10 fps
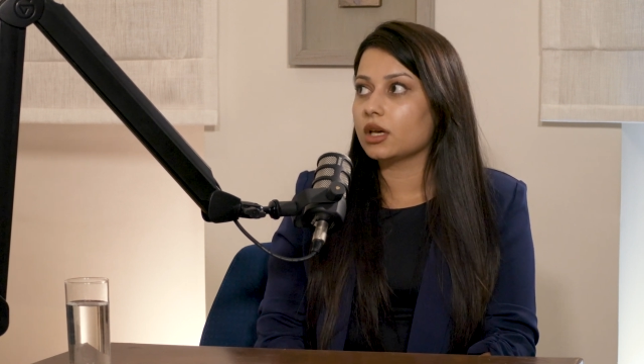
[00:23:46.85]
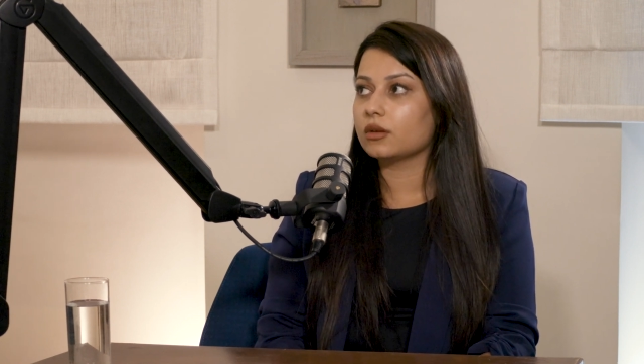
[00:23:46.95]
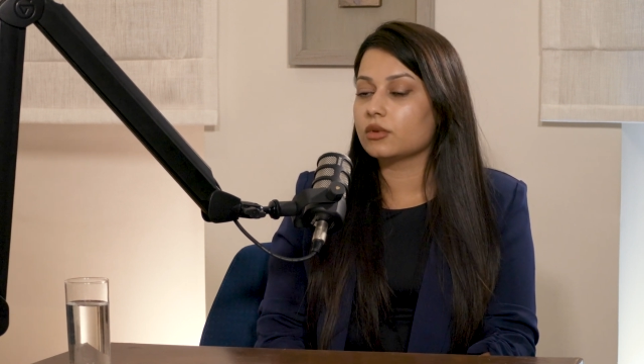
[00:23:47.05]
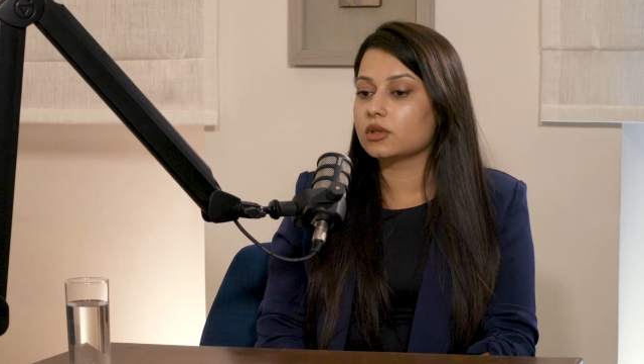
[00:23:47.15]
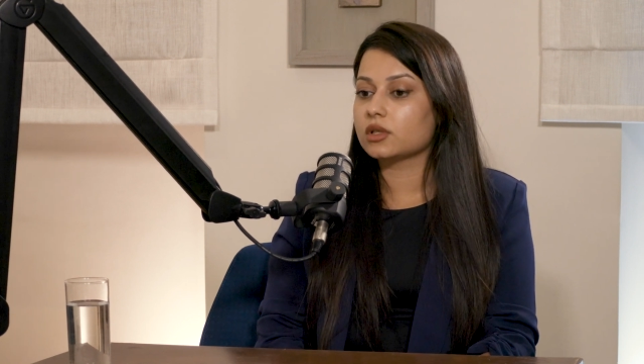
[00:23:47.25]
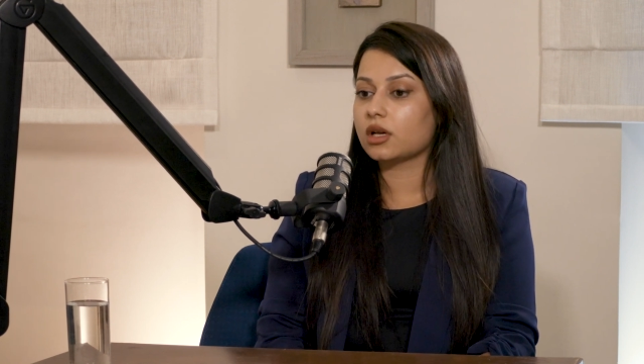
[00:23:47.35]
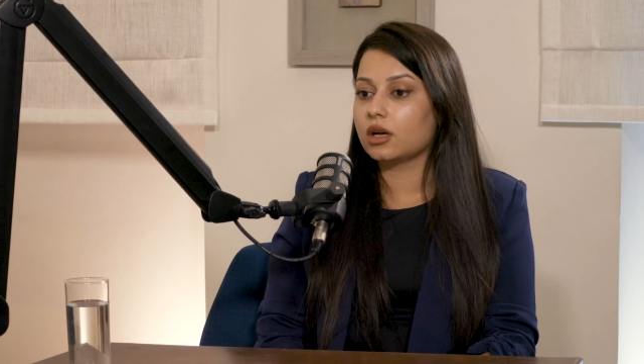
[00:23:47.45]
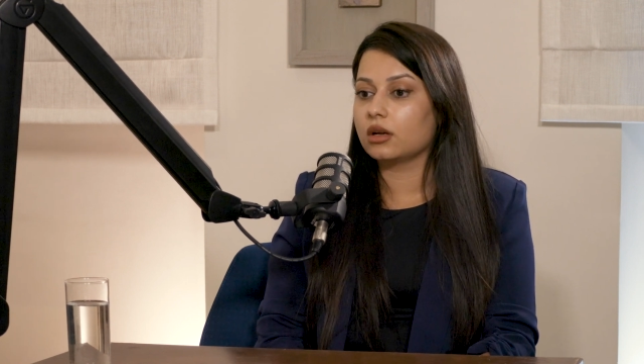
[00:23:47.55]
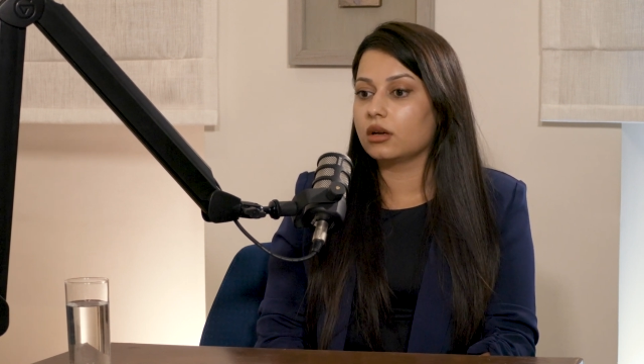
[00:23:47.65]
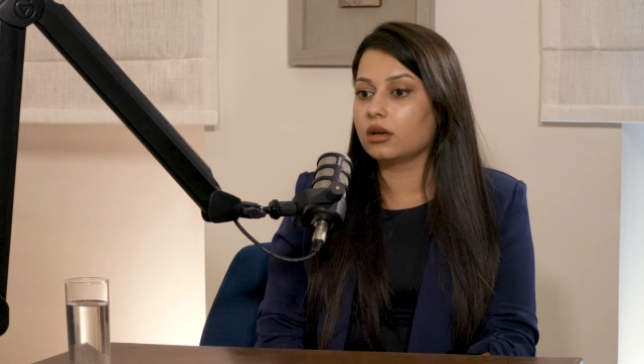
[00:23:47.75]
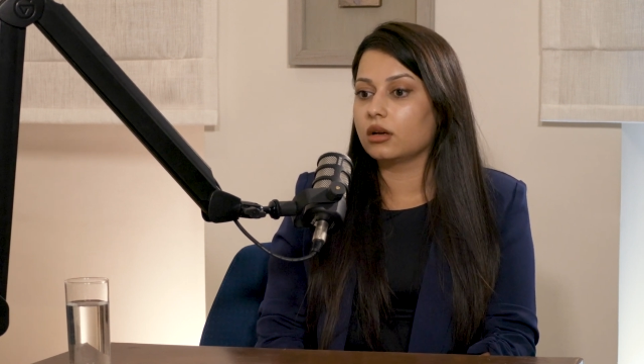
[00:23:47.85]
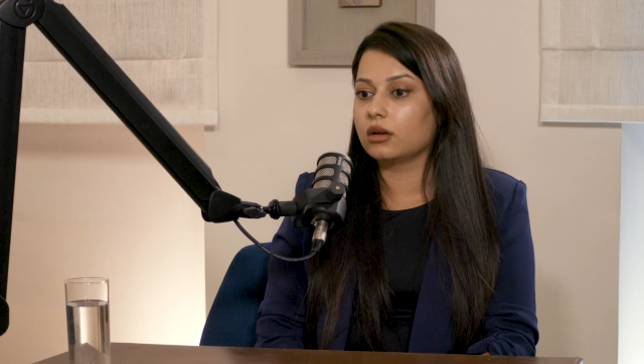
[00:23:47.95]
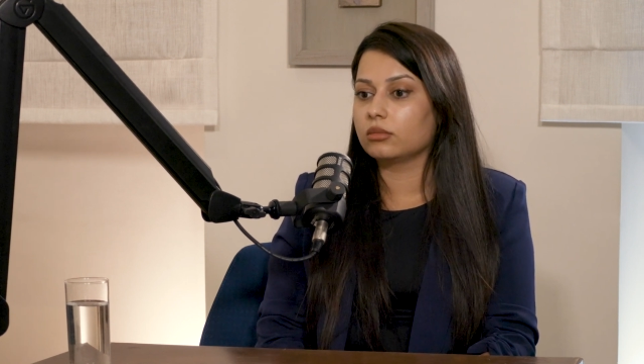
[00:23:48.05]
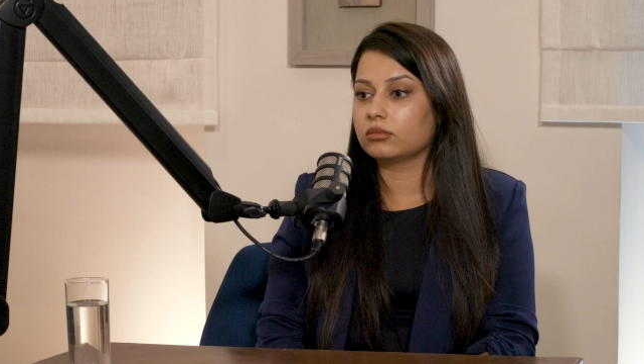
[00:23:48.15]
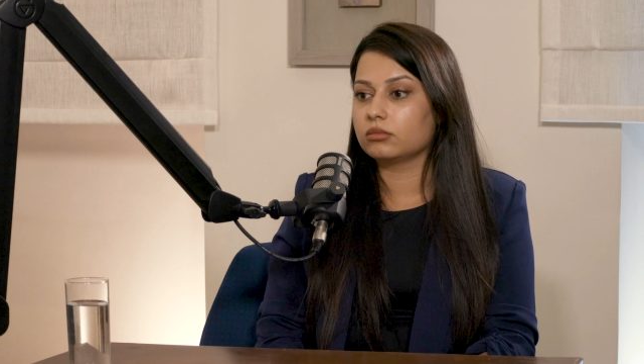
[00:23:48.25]
It was,
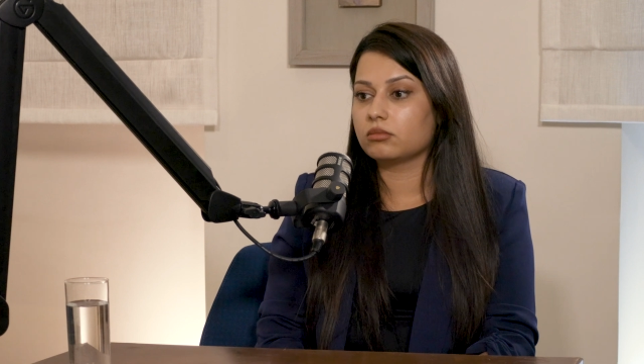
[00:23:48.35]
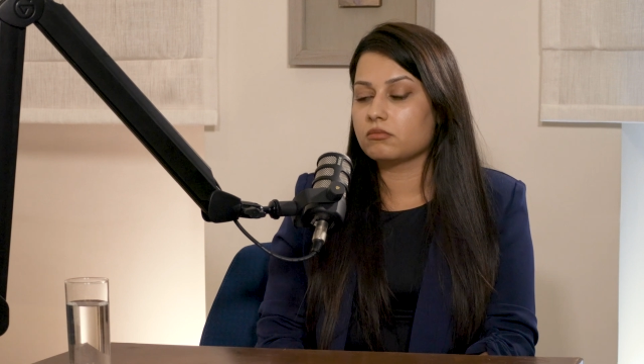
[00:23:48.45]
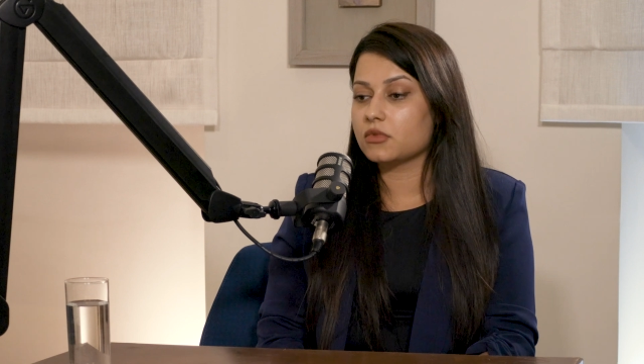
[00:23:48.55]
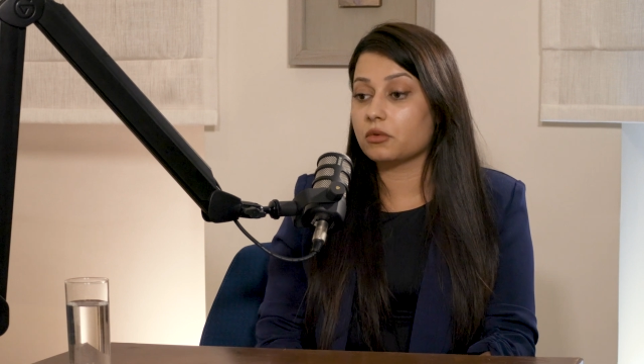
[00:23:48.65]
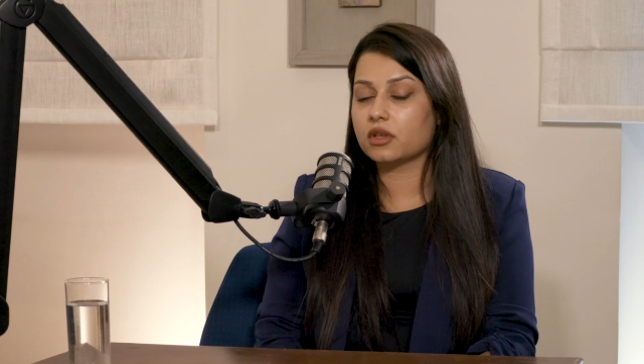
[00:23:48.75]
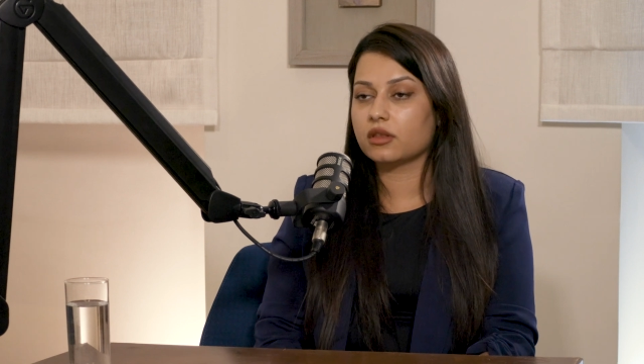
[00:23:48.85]
there were